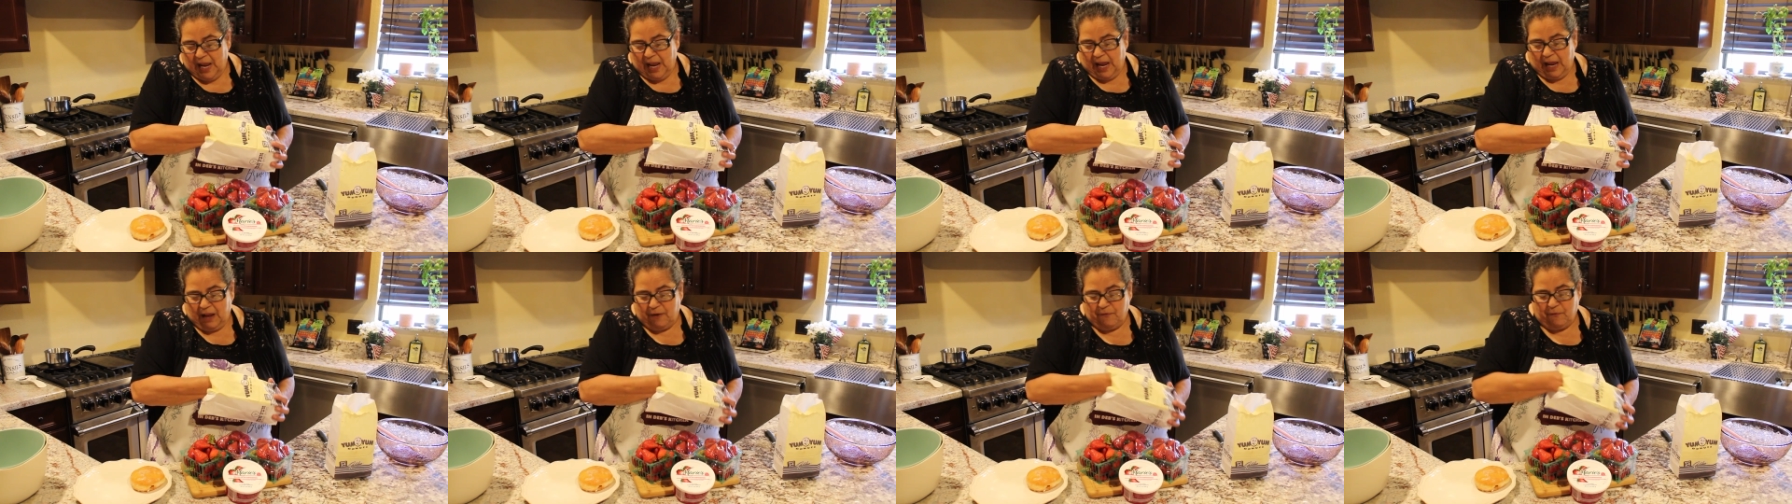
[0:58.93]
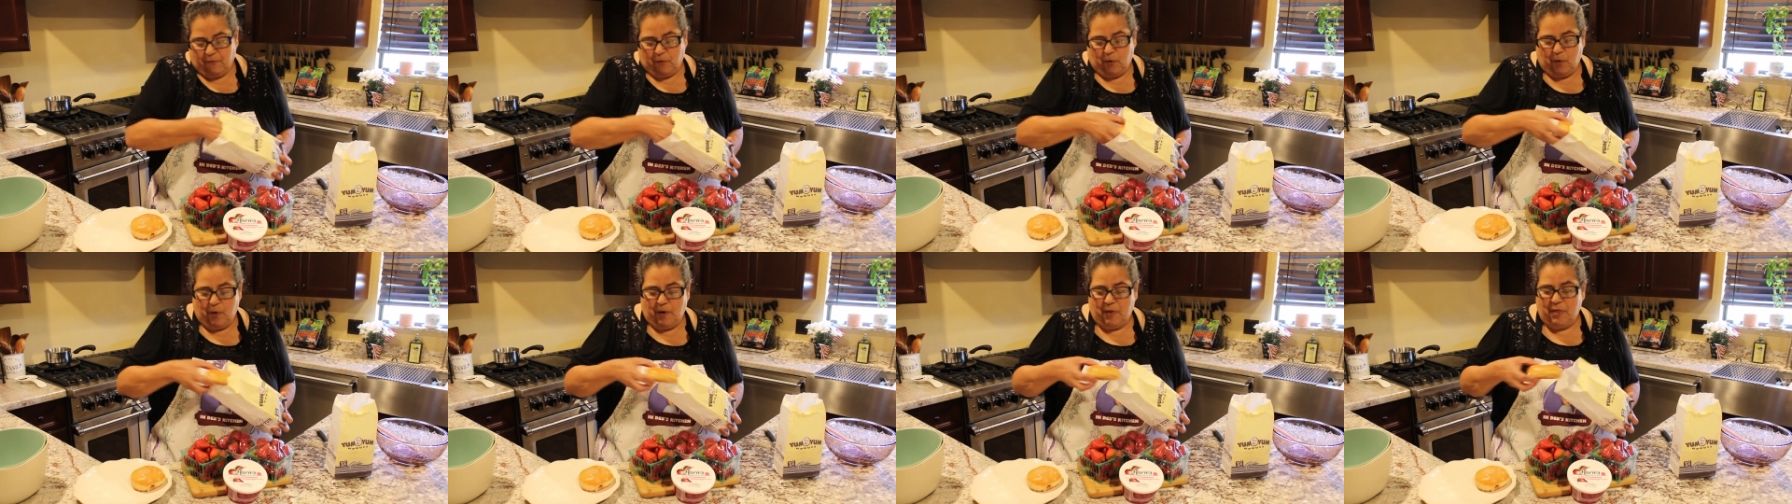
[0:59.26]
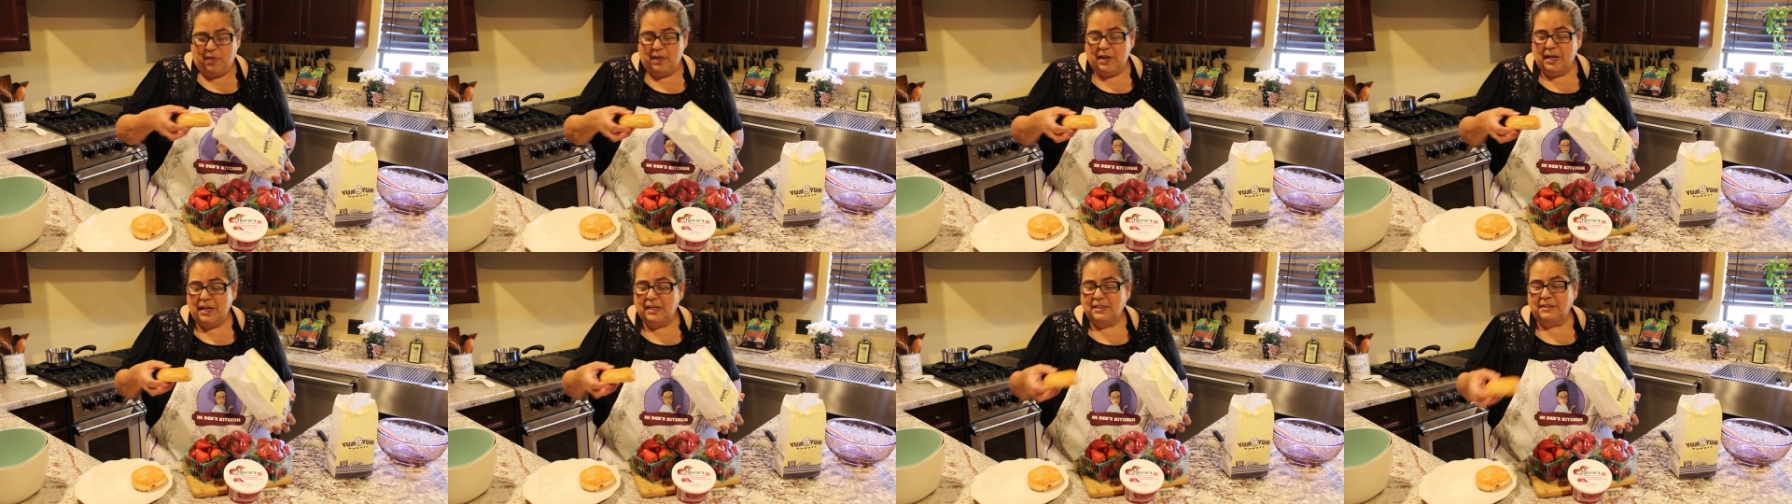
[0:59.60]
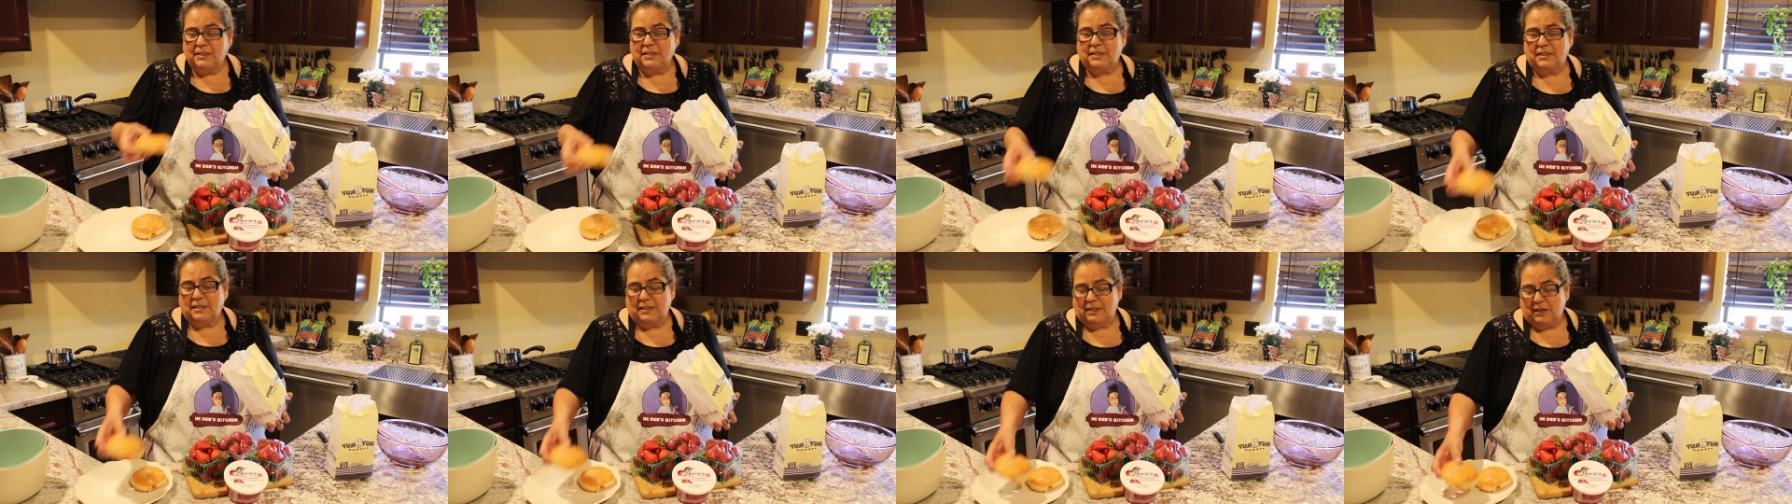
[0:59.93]
And for
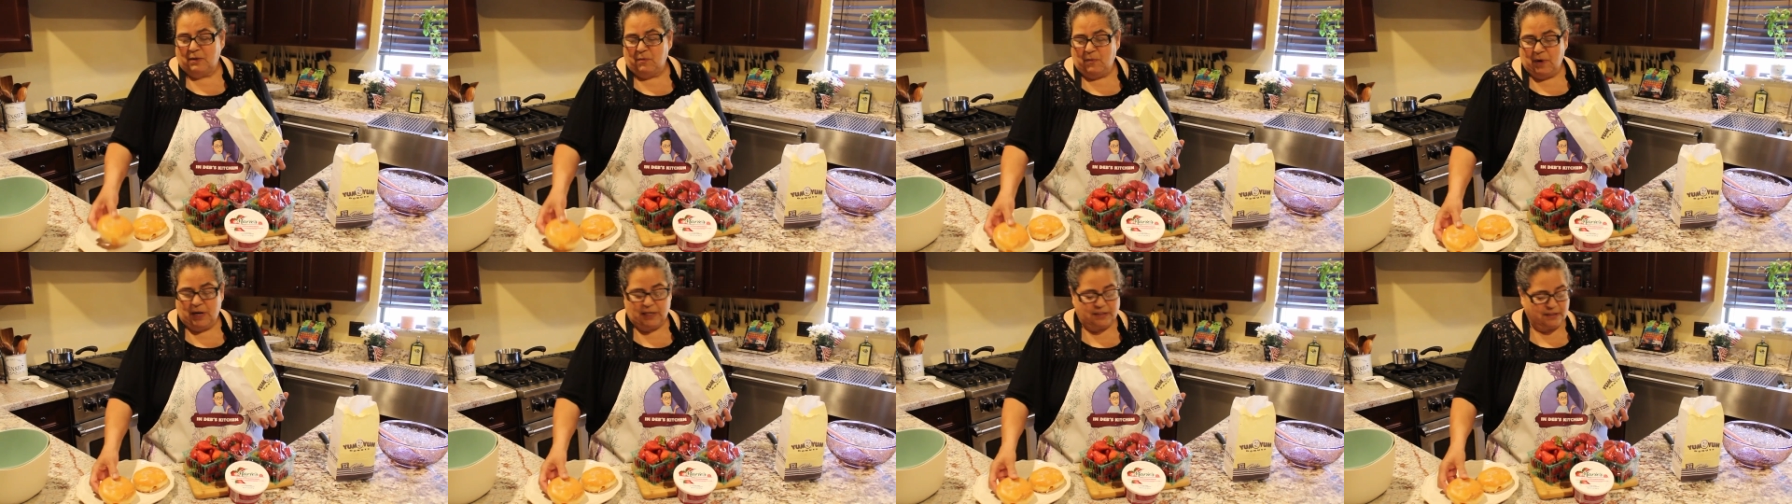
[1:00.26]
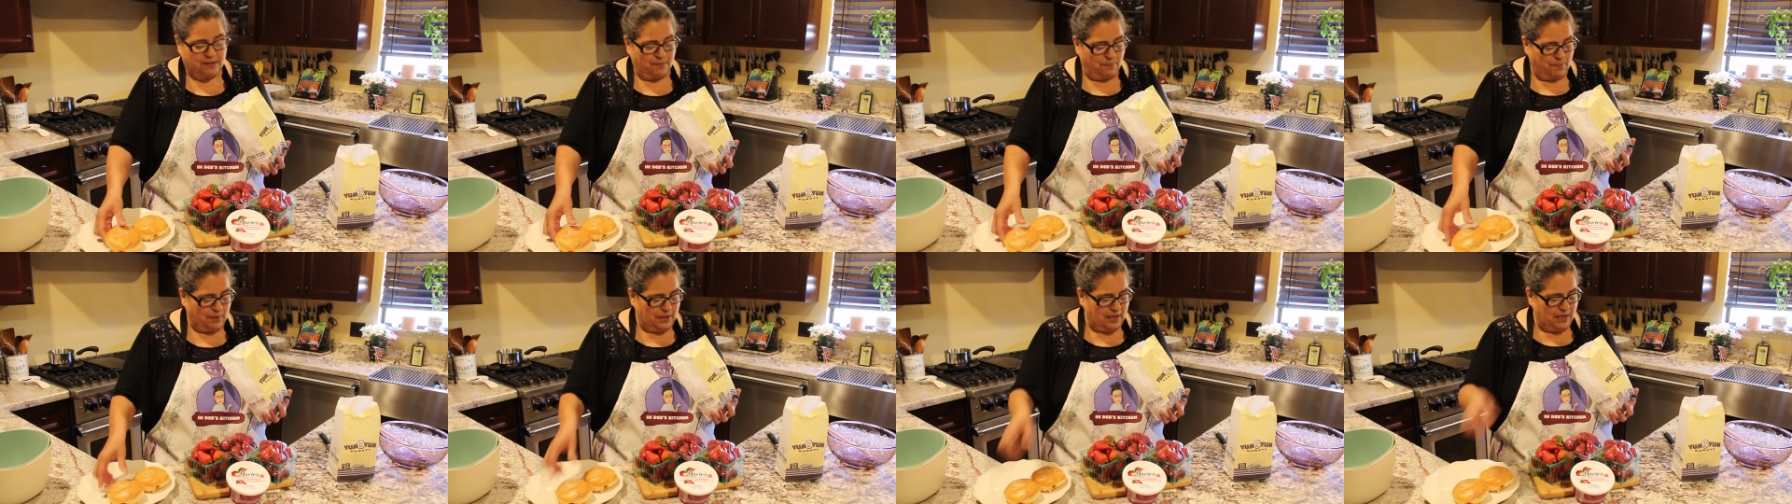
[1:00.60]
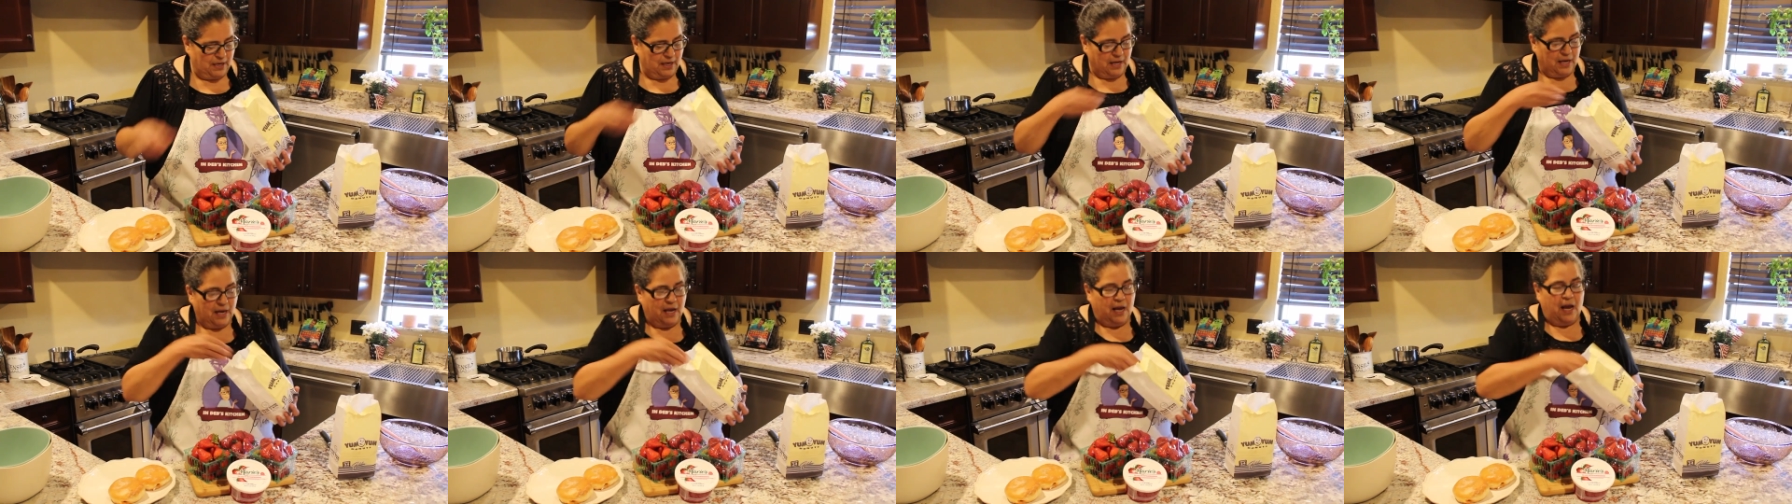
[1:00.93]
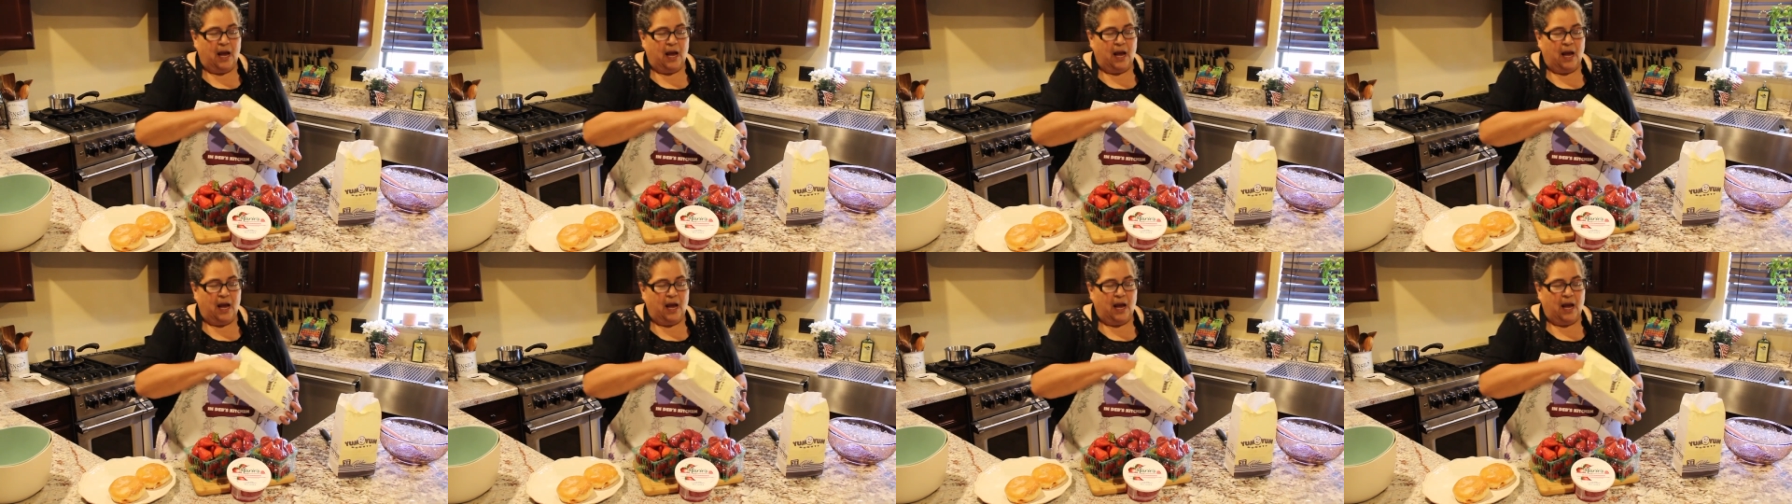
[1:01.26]
this recipe,